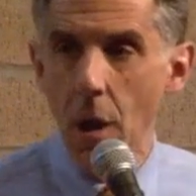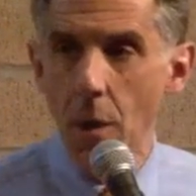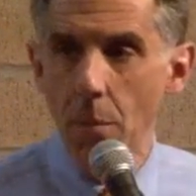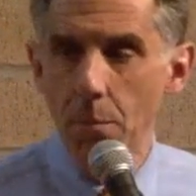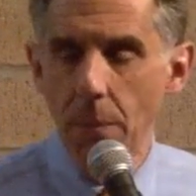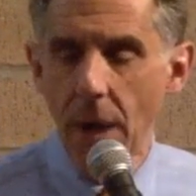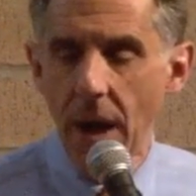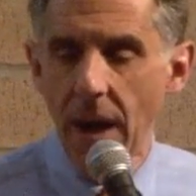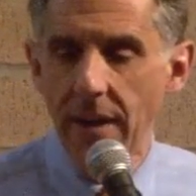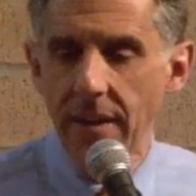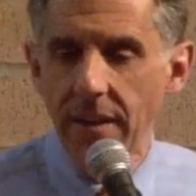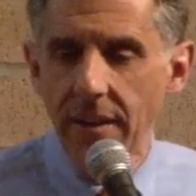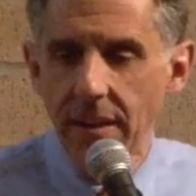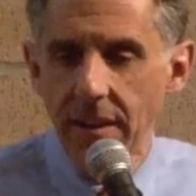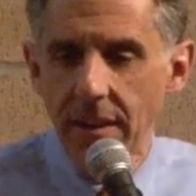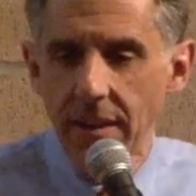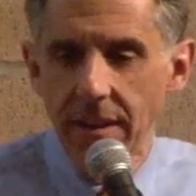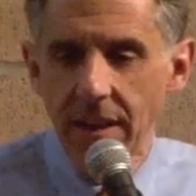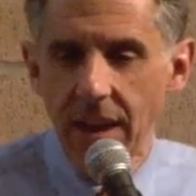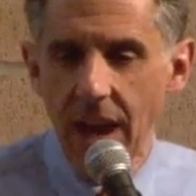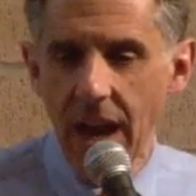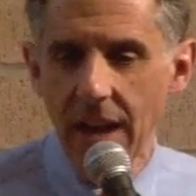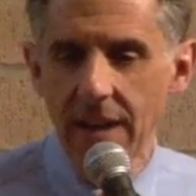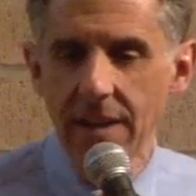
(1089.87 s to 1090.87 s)
But
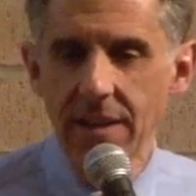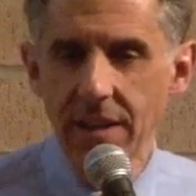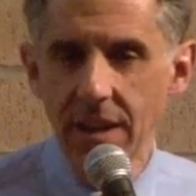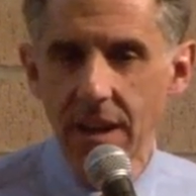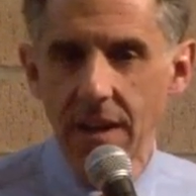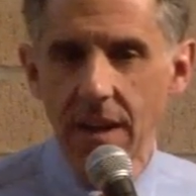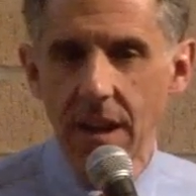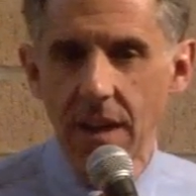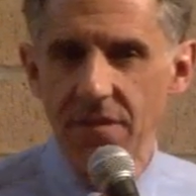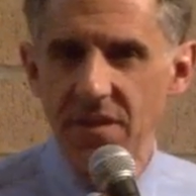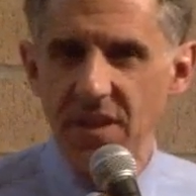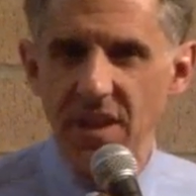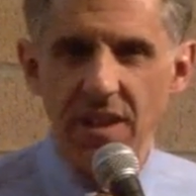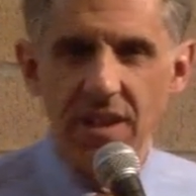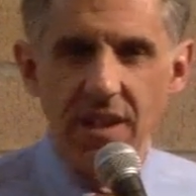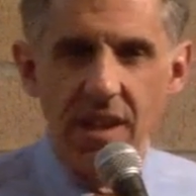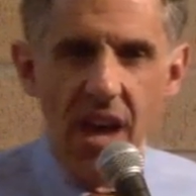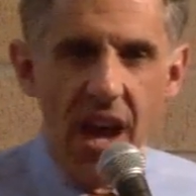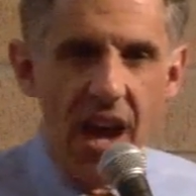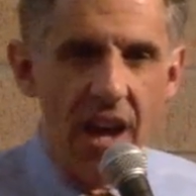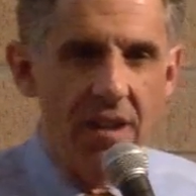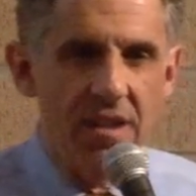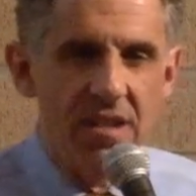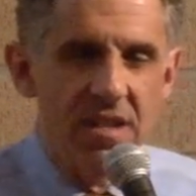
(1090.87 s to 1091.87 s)
the idea of
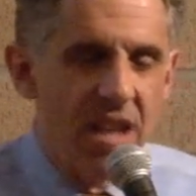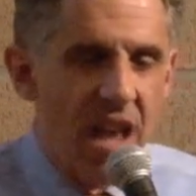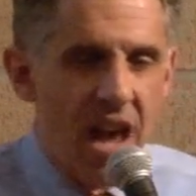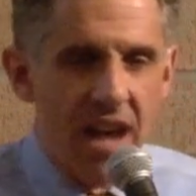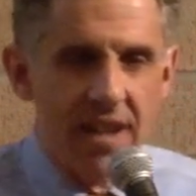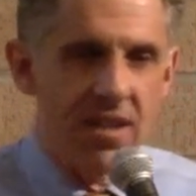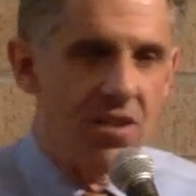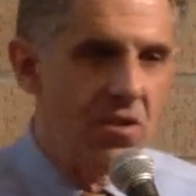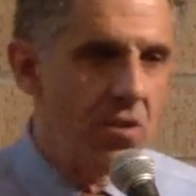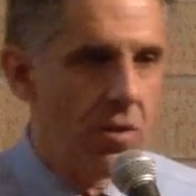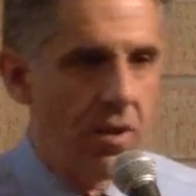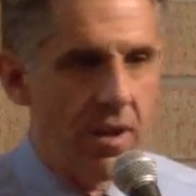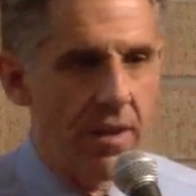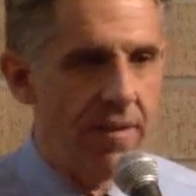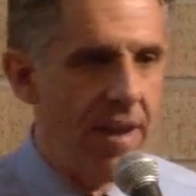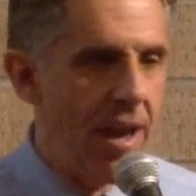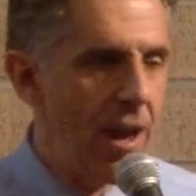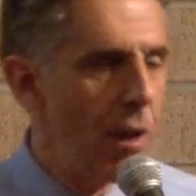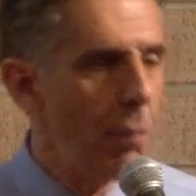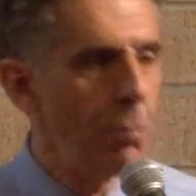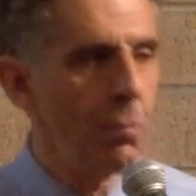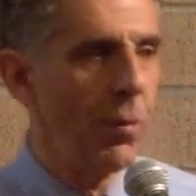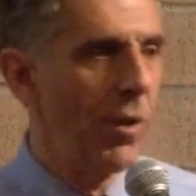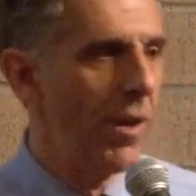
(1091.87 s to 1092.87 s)
CTI is not to sort of
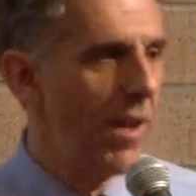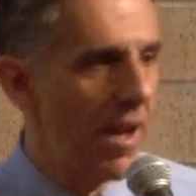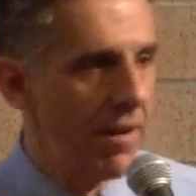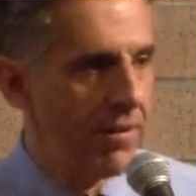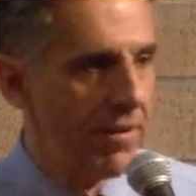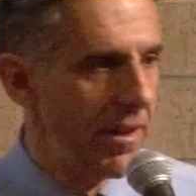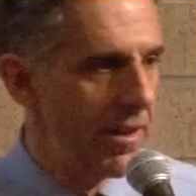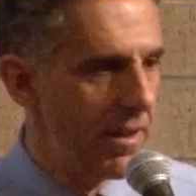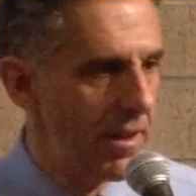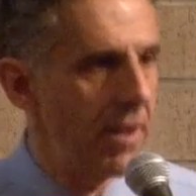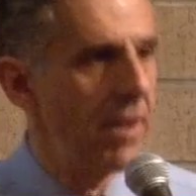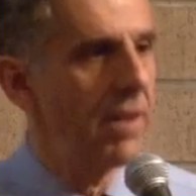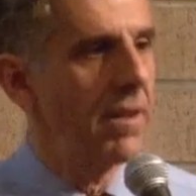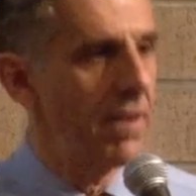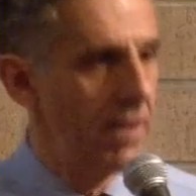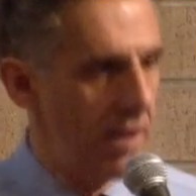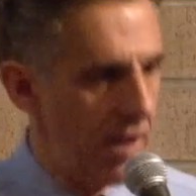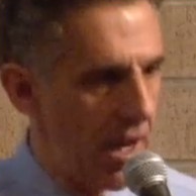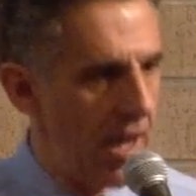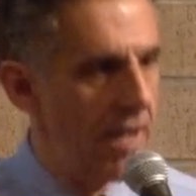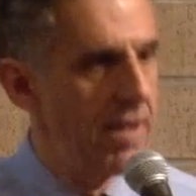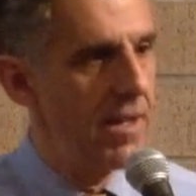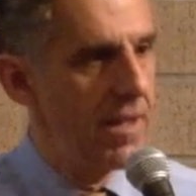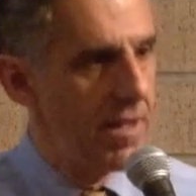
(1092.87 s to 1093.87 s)
help with everything. The
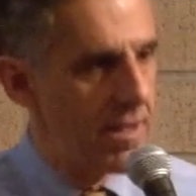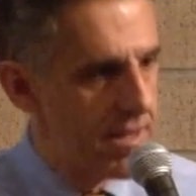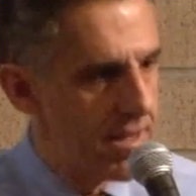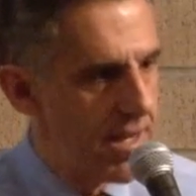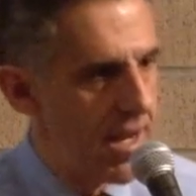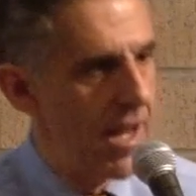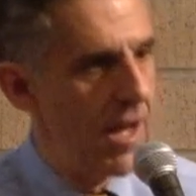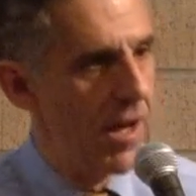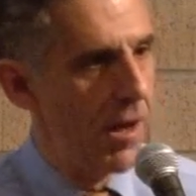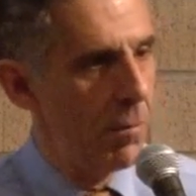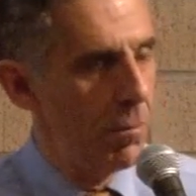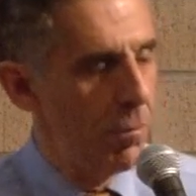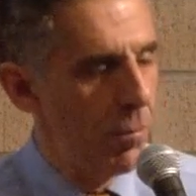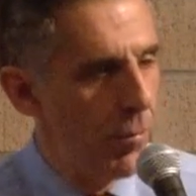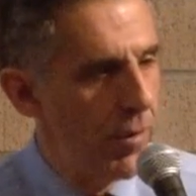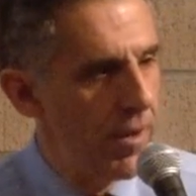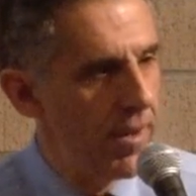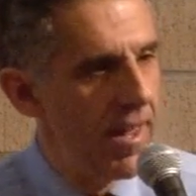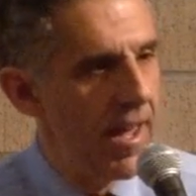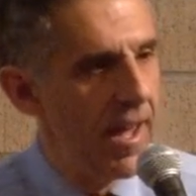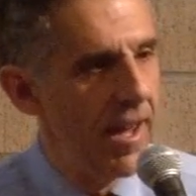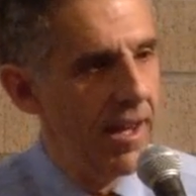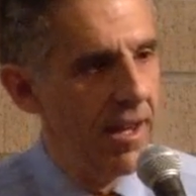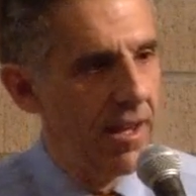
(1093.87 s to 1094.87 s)
idea is to help with
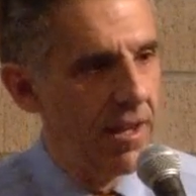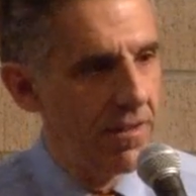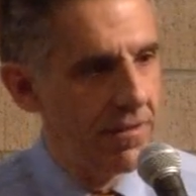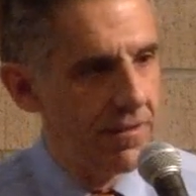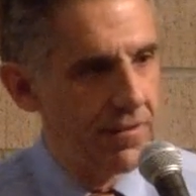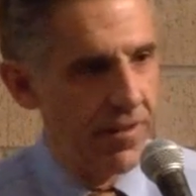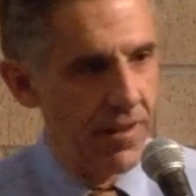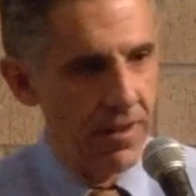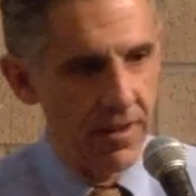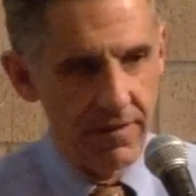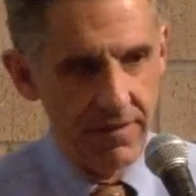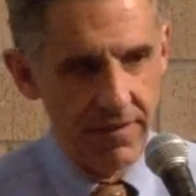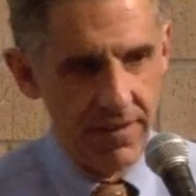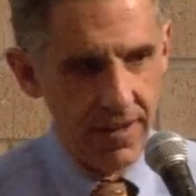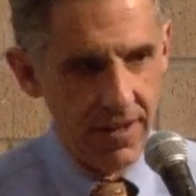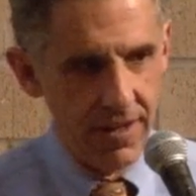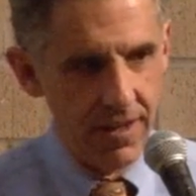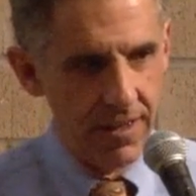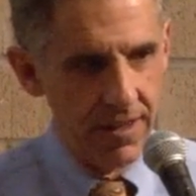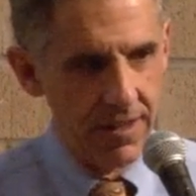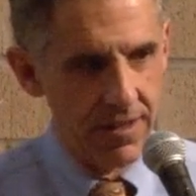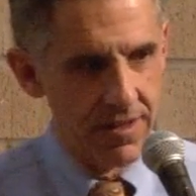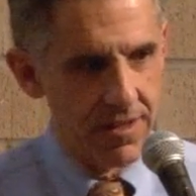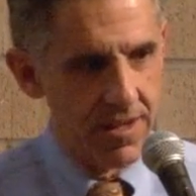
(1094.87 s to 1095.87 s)
a handful of
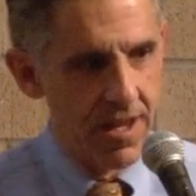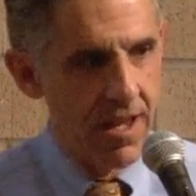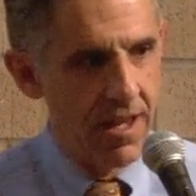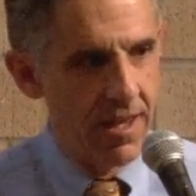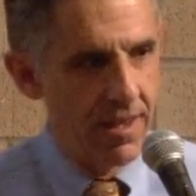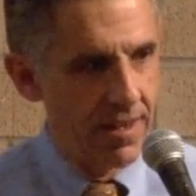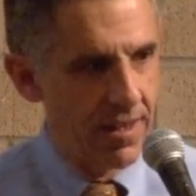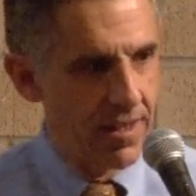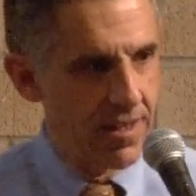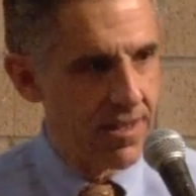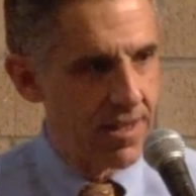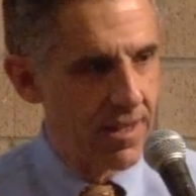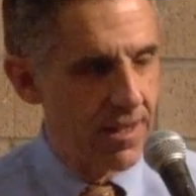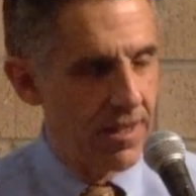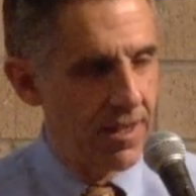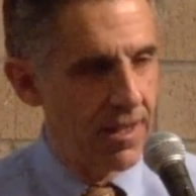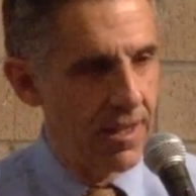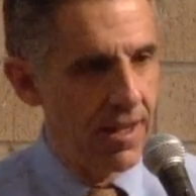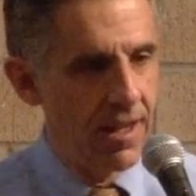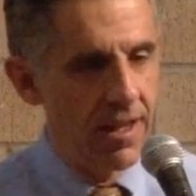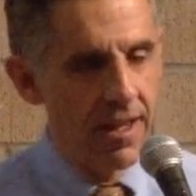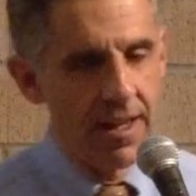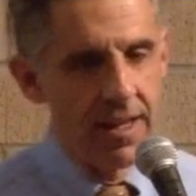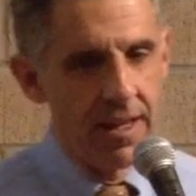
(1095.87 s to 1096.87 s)
things that's going to